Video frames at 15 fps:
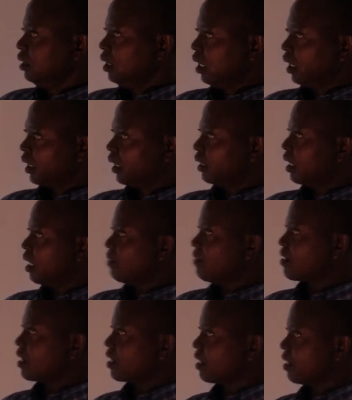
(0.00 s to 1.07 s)
Okay, I've
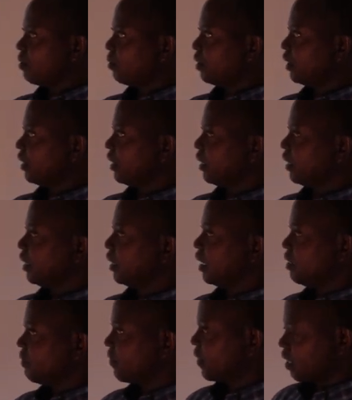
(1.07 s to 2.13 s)
started with the
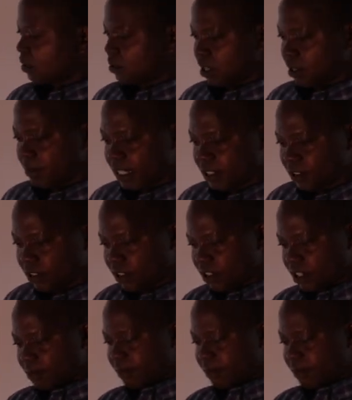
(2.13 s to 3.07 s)
different one, but all those